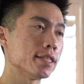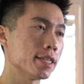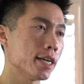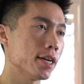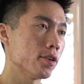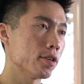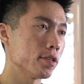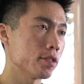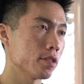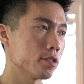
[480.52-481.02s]

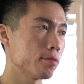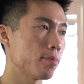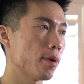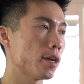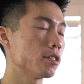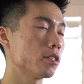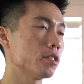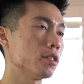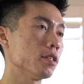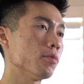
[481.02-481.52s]
cherish,
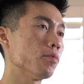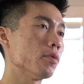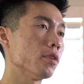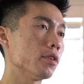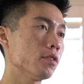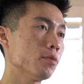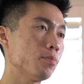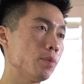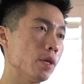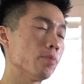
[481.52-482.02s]
especially
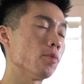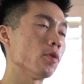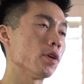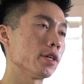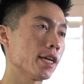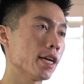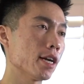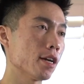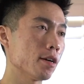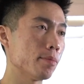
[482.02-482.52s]
with people I
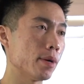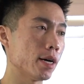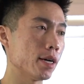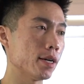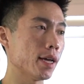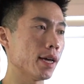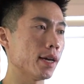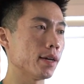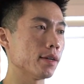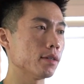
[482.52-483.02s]
care about
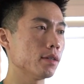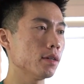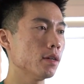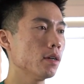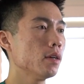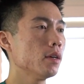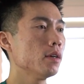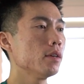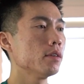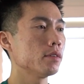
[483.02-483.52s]
and
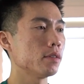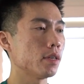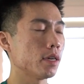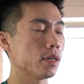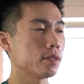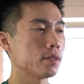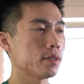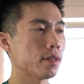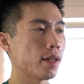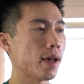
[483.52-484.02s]

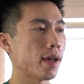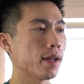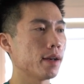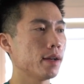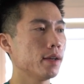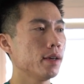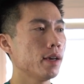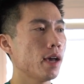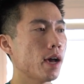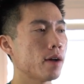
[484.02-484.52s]
things that
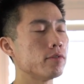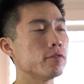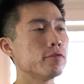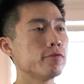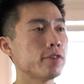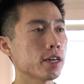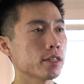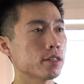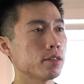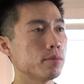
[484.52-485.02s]
have
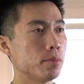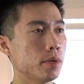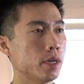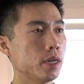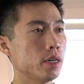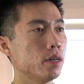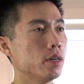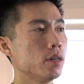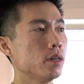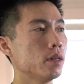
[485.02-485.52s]
affected
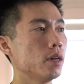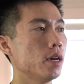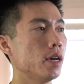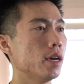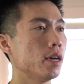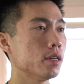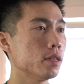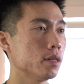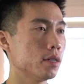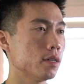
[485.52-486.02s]
me
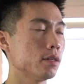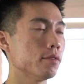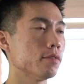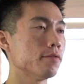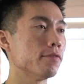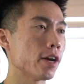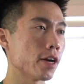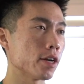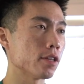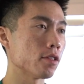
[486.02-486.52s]
in a
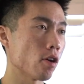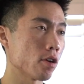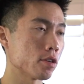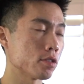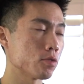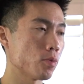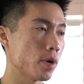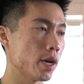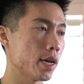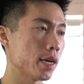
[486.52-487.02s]
very
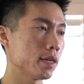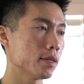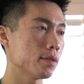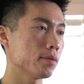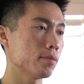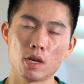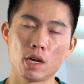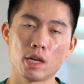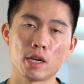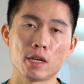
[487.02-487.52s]
large way.
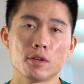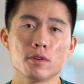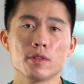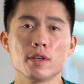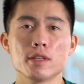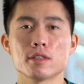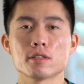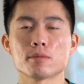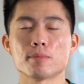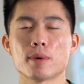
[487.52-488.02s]
And I know
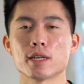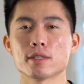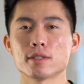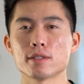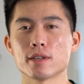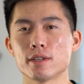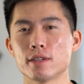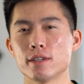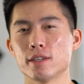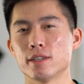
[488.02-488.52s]
that this
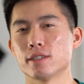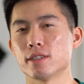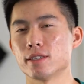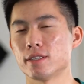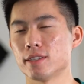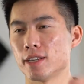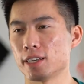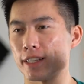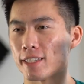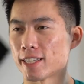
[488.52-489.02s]
mindset
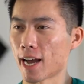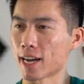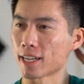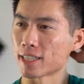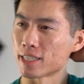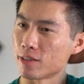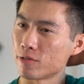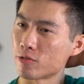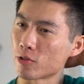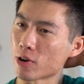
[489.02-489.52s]
isn't
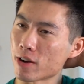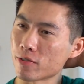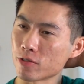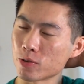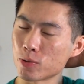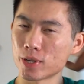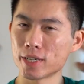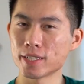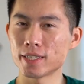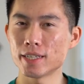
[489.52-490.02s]
exactly for
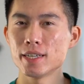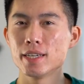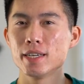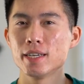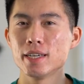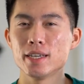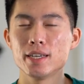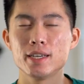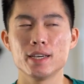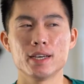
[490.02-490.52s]
everyone
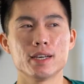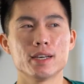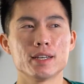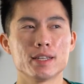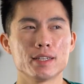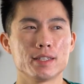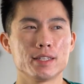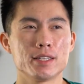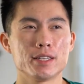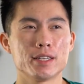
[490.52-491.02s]

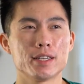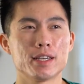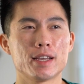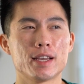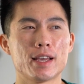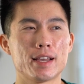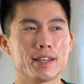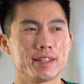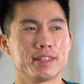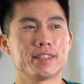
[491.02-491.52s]

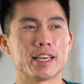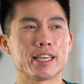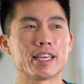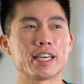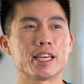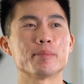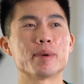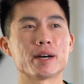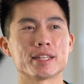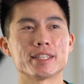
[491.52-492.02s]

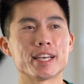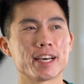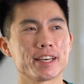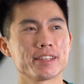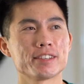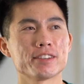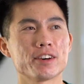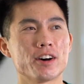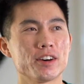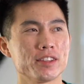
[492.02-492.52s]
thinking about
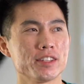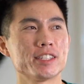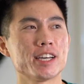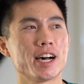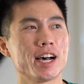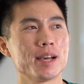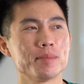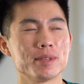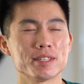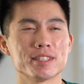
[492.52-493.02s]
death all the
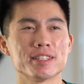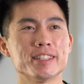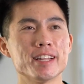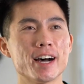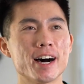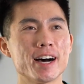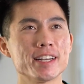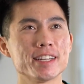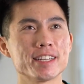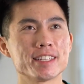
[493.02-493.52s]
time is
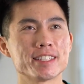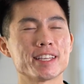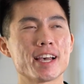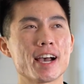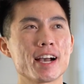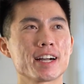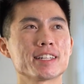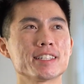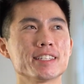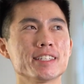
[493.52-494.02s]
not
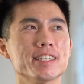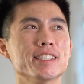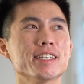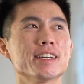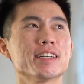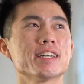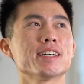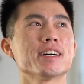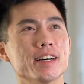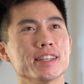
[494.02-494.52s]
exactly
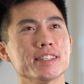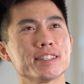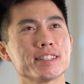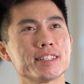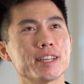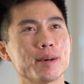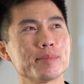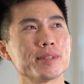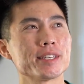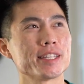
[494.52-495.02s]

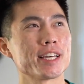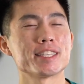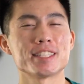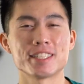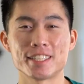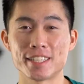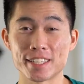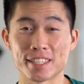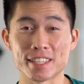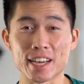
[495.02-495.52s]
something
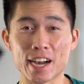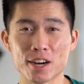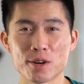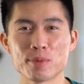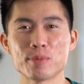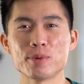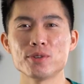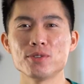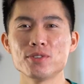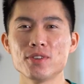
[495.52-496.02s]
that's
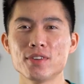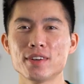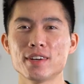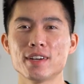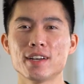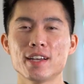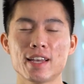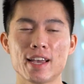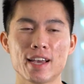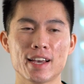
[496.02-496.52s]
desirable.
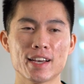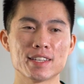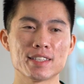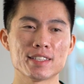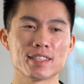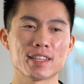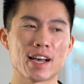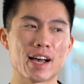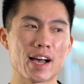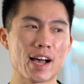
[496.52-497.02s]

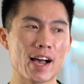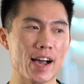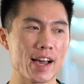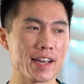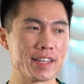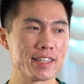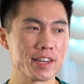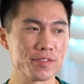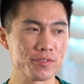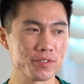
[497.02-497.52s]
And
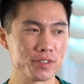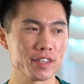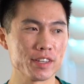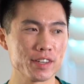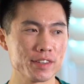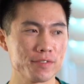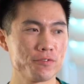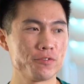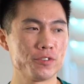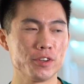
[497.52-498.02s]
I
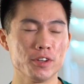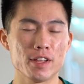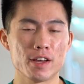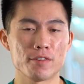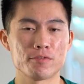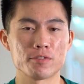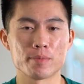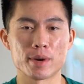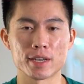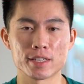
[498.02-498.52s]
definitely feel
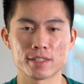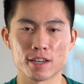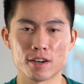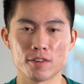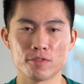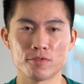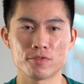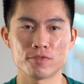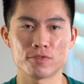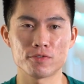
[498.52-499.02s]
that for
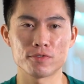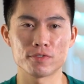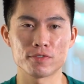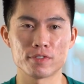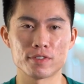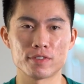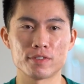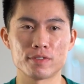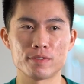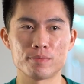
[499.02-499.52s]
myself.
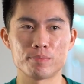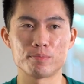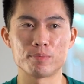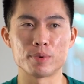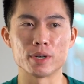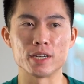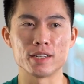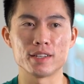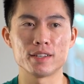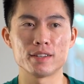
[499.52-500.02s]

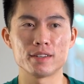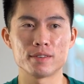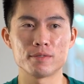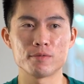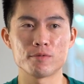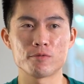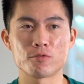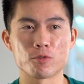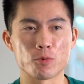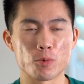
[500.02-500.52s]
But
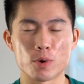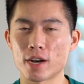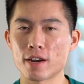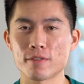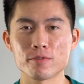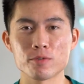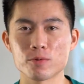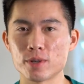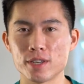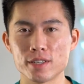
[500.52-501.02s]
for
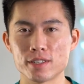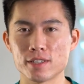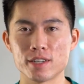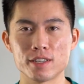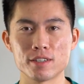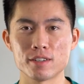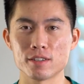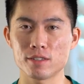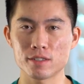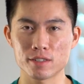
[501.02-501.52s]
whatever reason,
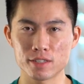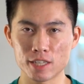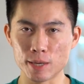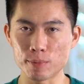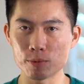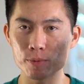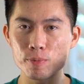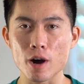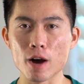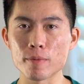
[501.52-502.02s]
it just
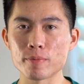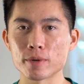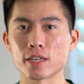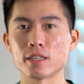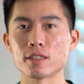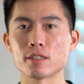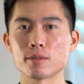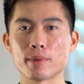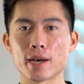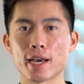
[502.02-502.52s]
keeps popping
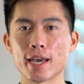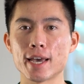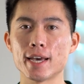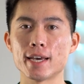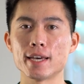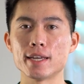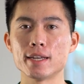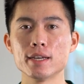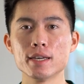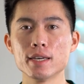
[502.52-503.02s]
into my
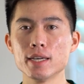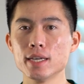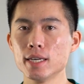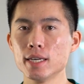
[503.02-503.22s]
head